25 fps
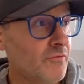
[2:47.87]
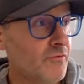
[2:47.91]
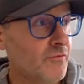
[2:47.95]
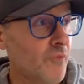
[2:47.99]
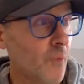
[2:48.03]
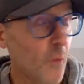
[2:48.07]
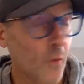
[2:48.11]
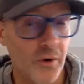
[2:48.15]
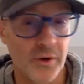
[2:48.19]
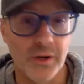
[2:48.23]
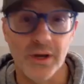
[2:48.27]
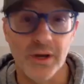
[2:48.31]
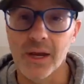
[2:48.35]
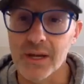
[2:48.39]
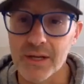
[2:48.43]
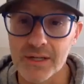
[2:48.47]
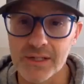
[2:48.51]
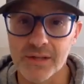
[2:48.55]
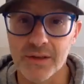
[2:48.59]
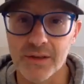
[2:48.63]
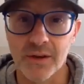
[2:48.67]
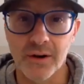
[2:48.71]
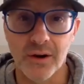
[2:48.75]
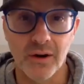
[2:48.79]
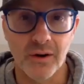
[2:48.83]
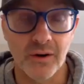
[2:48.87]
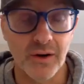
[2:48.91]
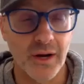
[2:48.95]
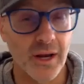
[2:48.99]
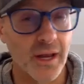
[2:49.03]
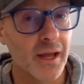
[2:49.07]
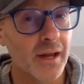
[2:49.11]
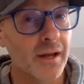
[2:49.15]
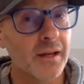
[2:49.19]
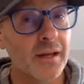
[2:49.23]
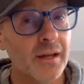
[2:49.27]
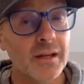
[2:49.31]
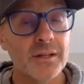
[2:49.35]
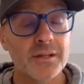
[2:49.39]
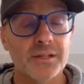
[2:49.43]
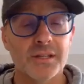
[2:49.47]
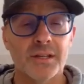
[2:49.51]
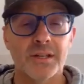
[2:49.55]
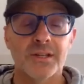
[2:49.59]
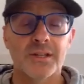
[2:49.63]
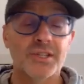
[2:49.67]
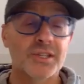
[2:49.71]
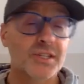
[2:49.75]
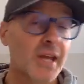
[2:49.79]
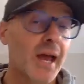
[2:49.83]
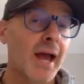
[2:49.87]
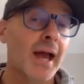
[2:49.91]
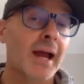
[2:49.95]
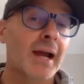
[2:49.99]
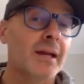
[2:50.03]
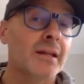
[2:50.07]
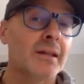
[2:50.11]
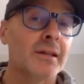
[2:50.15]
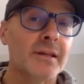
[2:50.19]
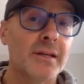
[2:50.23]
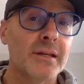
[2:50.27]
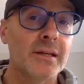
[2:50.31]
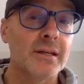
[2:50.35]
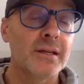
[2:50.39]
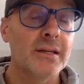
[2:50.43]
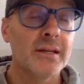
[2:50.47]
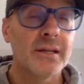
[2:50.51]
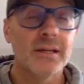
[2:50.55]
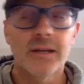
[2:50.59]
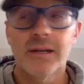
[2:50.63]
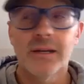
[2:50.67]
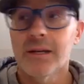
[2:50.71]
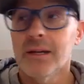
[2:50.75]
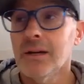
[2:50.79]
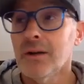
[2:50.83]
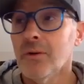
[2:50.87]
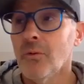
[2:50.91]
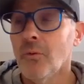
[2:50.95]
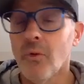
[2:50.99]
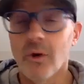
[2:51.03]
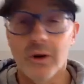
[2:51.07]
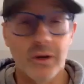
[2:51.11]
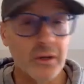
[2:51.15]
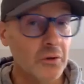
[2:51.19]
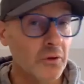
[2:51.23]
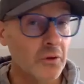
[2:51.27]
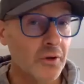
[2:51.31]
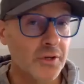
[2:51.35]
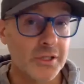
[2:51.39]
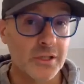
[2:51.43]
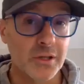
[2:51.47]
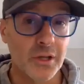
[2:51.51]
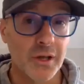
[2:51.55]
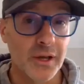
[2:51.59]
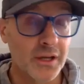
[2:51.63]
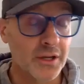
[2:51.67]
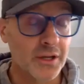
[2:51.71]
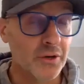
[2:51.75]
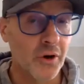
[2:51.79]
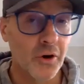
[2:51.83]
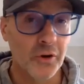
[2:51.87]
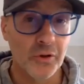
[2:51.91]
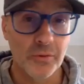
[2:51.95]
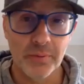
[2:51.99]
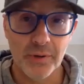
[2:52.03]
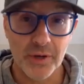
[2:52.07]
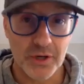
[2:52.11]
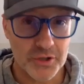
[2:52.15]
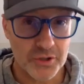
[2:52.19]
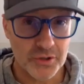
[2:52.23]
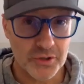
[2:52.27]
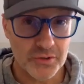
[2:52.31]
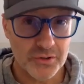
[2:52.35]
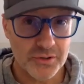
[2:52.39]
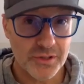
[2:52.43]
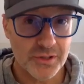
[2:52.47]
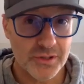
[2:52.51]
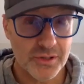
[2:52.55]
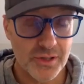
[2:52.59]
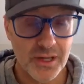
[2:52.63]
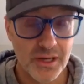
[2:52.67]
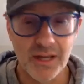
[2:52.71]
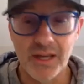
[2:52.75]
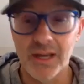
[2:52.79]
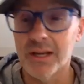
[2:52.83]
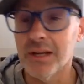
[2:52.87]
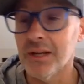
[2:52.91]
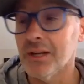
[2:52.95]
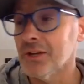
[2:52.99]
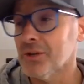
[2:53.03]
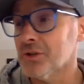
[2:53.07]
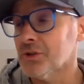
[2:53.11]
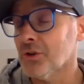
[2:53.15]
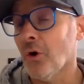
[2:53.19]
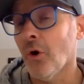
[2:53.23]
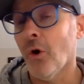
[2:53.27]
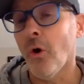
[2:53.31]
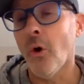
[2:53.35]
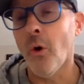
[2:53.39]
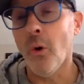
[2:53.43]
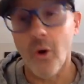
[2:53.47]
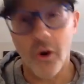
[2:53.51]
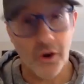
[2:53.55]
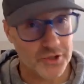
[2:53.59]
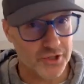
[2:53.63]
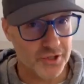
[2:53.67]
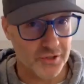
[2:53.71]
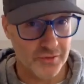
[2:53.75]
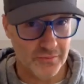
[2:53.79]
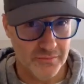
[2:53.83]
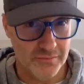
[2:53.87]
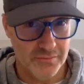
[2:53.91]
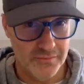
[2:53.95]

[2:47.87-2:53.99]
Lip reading: 4 days there, and it is exactly what it looks like in all the pictures. It is awesome.